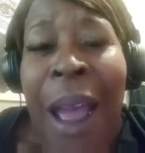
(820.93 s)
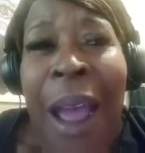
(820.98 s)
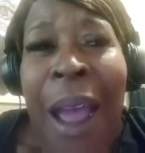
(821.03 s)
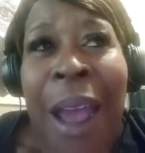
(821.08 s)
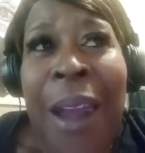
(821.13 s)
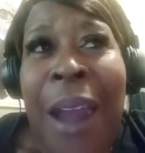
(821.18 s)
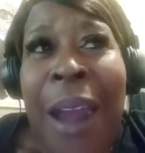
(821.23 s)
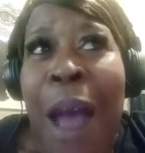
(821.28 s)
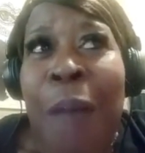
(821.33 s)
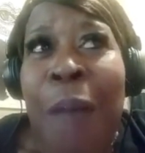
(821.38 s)

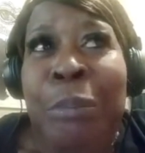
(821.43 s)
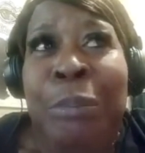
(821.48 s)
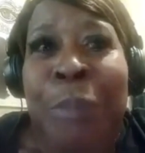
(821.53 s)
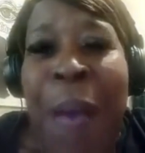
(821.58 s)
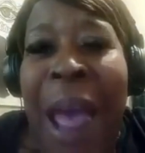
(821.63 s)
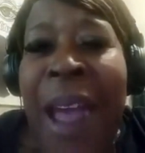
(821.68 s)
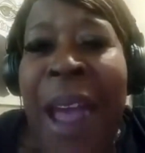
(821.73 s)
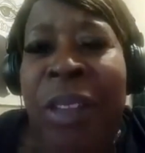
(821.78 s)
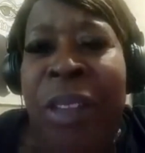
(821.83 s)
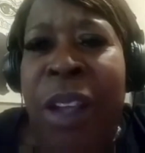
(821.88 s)
And I
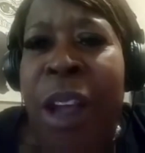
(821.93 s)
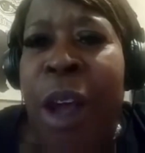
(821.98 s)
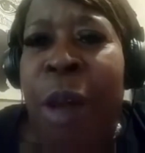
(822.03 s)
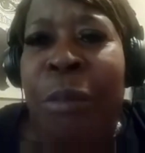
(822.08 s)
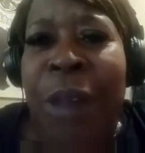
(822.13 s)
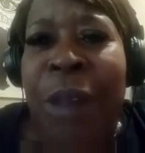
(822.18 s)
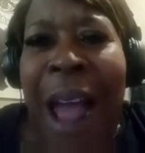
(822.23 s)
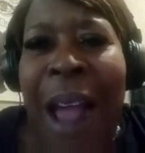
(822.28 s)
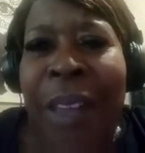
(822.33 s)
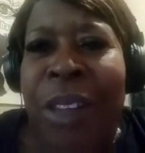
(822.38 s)
begged
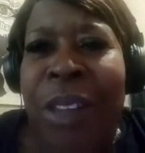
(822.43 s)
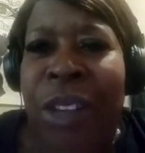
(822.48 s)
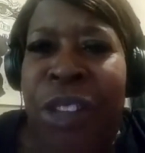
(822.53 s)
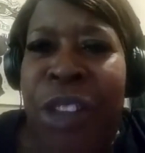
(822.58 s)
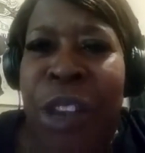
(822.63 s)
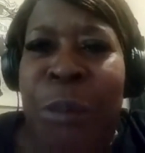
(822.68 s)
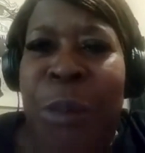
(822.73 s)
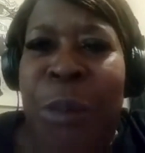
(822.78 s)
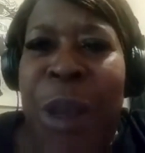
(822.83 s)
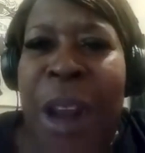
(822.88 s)
him not to
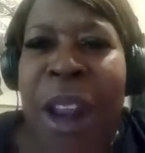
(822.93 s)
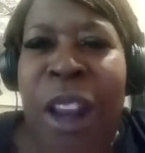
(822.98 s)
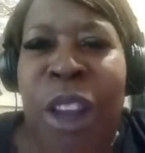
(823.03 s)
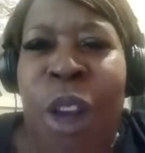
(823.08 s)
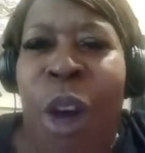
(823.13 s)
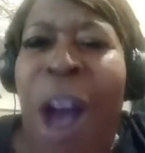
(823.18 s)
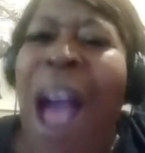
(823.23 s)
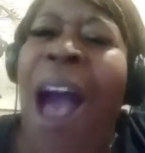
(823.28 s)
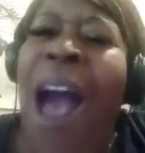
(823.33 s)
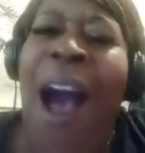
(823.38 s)
send me the
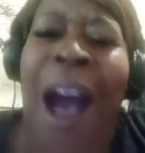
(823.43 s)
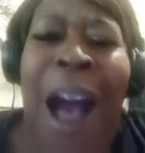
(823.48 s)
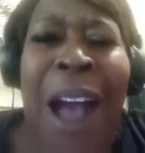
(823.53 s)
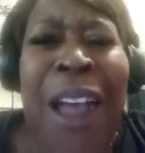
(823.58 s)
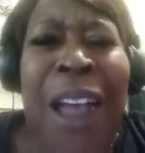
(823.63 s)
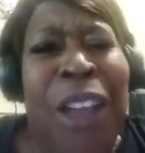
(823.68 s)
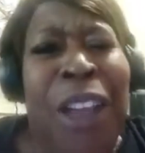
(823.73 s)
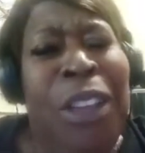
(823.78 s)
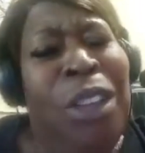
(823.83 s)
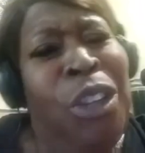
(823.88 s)
long. How
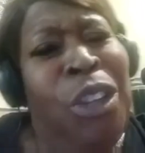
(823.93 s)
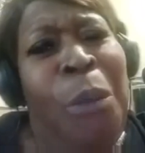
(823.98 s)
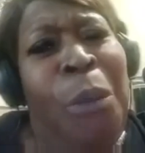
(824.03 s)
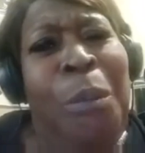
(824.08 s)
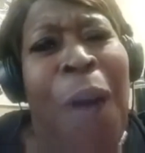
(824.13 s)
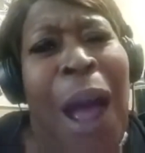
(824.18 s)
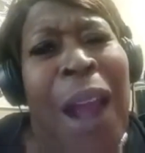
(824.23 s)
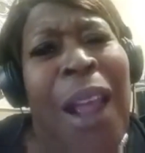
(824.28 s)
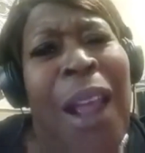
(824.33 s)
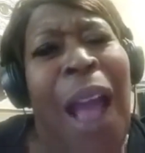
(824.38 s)
can
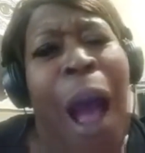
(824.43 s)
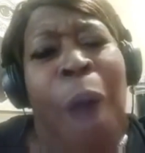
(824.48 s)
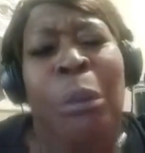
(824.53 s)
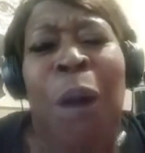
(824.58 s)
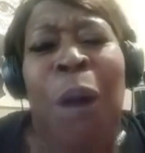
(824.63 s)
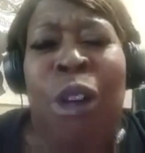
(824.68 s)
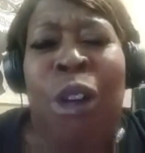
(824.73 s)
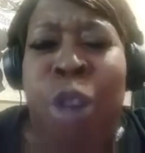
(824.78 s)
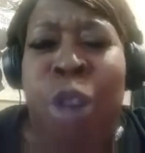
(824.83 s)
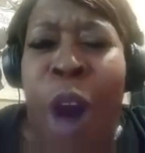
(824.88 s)
somebody? I'm
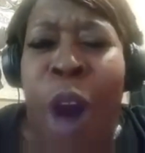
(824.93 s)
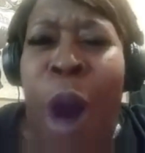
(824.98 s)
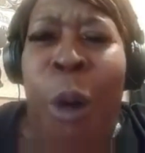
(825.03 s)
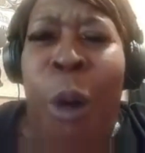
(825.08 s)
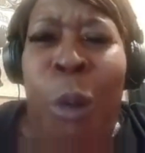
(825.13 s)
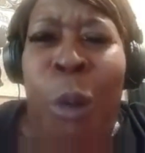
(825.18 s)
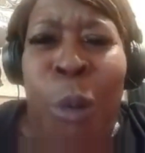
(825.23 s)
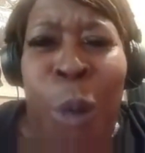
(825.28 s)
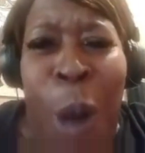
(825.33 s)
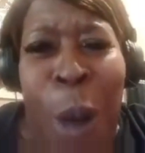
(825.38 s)
a
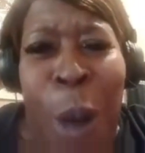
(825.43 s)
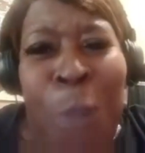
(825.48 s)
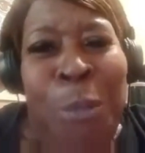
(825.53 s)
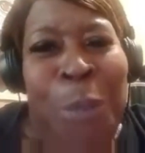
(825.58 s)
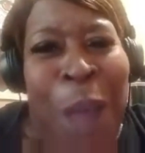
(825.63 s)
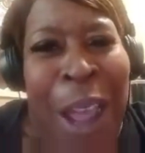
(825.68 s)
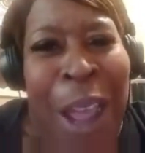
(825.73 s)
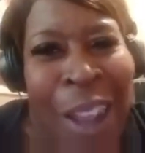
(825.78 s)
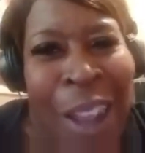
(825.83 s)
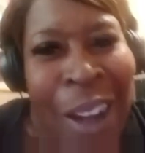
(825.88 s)
grown
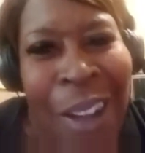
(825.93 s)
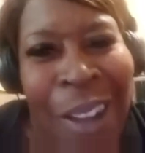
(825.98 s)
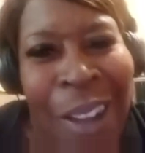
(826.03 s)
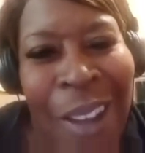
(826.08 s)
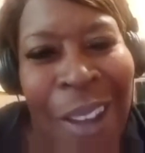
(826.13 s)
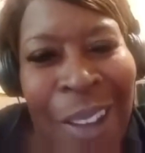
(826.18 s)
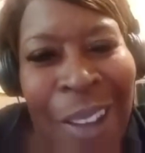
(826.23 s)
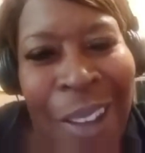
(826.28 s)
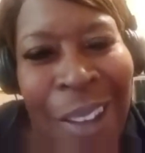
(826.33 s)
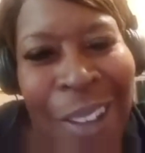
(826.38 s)
woman.
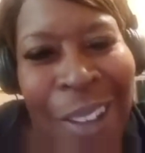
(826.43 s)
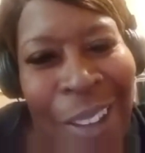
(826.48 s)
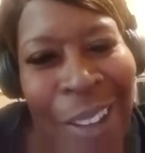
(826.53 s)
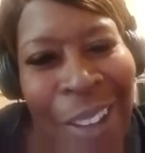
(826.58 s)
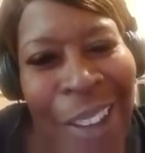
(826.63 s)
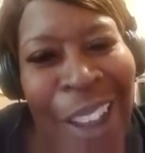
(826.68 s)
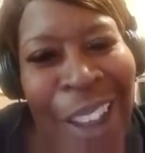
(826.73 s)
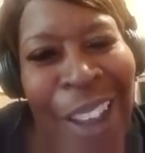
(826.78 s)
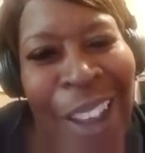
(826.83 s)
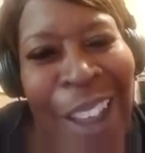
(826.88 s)

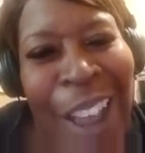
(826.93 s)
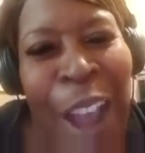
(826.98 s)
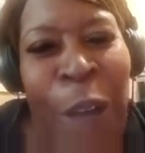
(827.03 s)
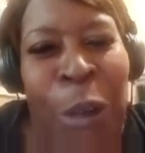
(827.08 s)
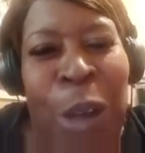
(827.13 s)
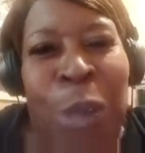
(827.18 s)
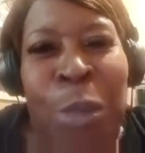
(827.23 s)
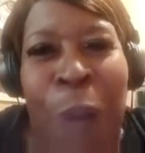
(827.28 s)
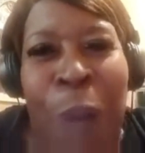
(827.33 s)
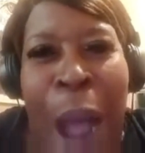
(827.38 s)
It
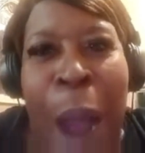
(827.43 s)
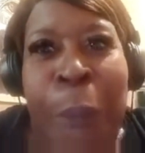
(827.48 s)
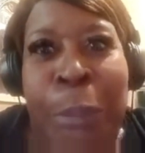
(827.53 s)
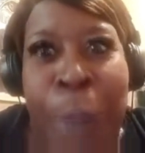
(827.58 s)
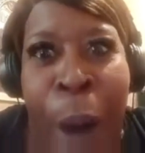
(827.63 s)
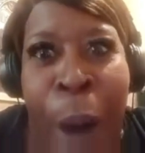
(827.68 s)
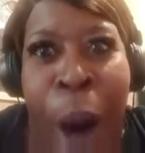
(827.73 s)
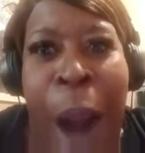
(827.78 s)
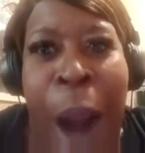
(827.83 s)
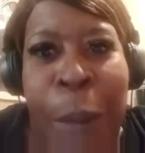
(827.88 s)
was my
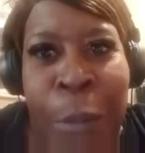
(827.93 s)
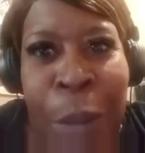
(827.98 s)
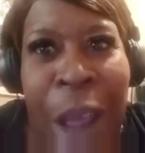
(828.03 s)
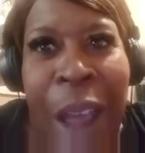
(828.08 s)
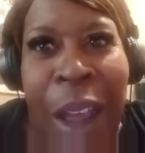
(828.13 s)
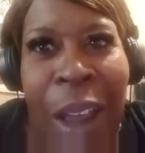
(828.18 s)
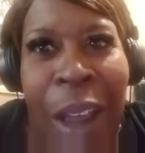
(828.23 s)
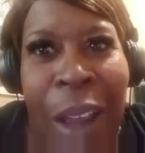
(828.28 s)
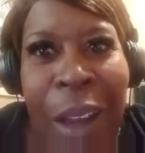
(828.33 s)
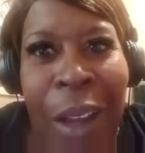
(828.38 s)

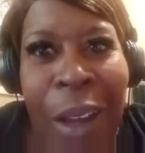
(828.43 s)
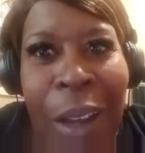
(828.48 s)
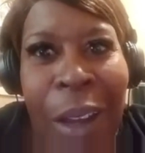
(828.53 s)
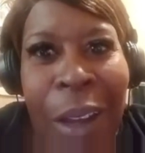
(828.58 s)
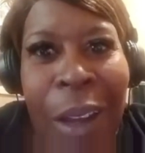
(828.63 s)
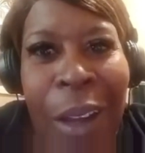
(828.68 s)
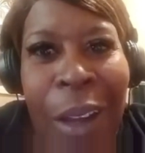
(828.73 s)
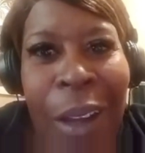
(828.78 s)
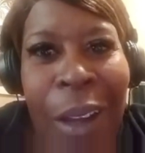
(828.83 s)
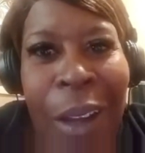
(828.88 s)
apartment.
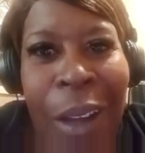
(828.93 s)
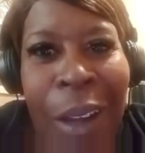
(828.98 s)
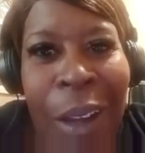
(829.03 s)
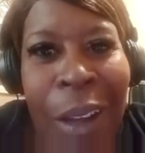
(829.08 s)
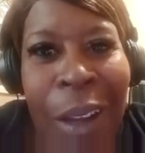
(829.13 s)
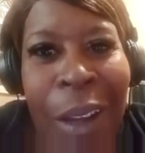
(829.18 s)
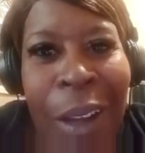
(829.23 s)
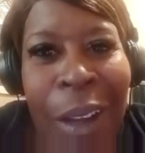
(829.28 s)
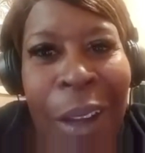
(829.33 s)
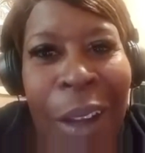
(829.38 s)

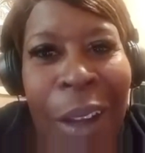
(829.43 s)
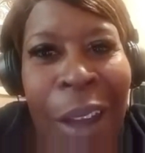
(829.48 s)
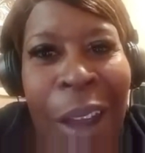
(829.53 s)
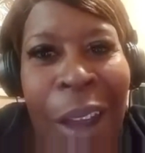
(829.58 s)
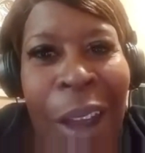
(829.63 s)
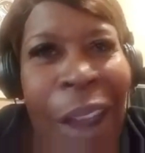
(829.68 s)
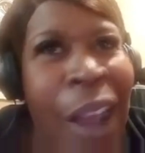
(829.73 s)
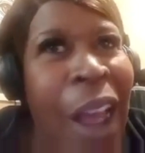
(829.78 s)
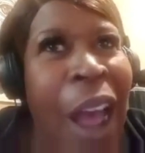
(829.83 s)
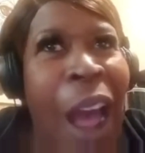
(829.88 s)

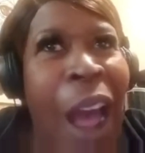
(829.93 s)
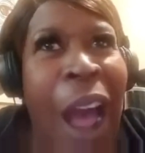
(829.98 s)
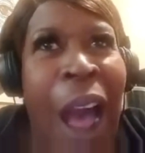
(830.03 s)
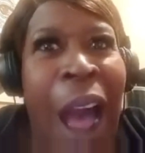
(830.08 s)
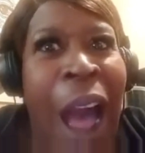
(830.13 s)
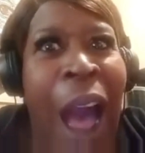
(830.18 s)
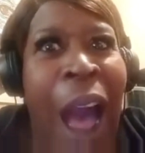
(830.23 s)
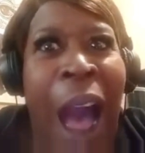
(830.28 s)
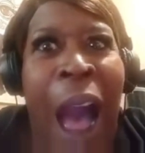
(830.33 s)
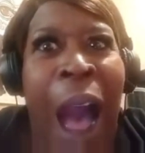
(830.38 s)

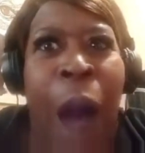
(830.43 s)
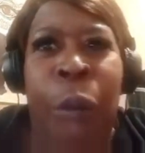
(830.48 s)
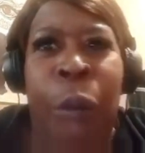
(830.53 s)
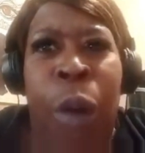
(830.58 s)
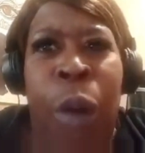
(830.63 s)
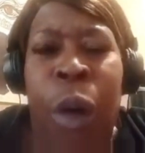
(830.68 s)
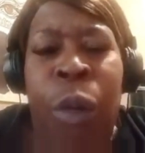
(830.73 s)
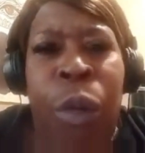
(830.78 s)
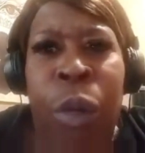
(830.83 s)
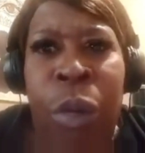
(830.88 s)

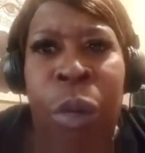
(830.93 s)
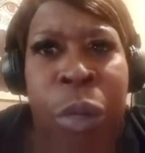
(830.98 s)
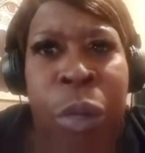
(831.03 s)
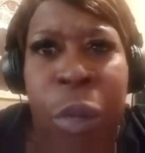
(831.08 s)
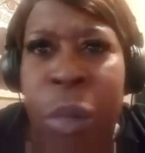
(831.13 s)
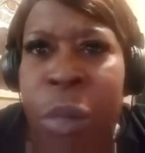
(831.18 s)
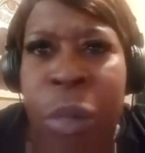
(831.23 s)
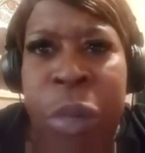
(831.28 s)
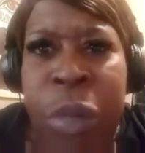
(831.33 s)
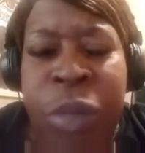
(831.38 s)

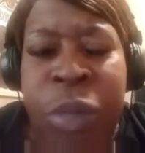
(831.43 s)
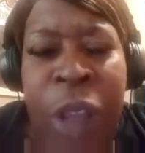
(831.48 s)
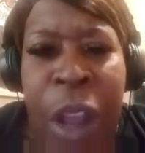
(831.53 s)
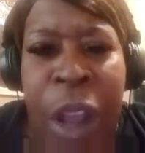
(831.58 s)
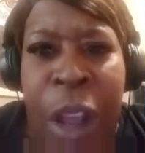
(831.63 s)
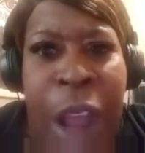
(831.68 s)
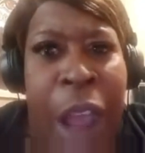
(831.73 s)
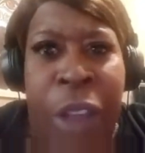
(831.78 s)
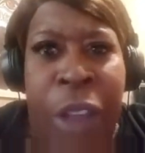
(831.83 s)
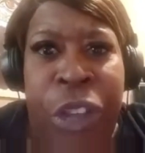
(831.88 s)

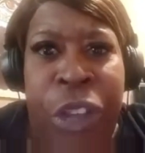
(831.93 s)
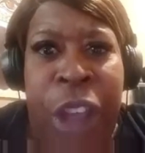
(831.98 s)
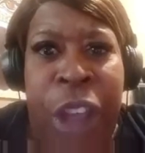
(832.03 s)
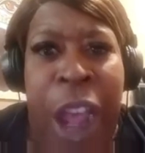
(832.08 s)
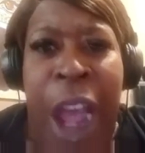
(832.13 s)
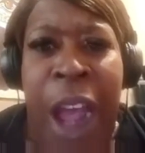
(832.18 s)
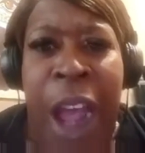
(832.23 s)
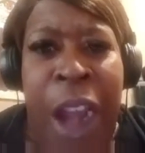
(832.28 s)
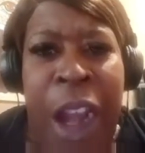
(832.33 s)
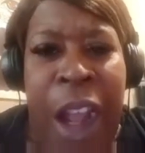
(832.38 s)
The
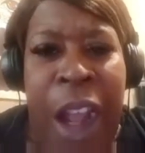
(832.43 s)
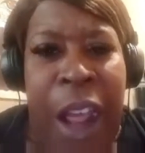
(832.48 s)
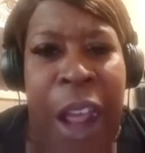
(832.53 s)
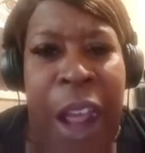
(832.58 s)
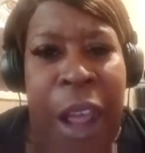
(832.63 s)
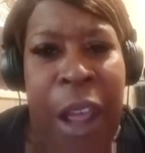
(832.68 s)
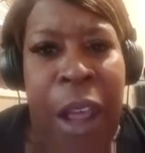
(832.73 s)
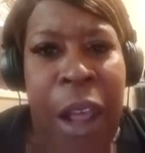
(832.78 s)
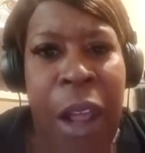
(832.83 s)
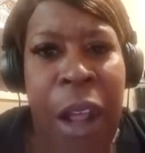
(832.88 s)

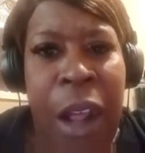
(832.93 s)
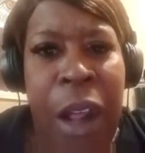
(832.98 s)
insanity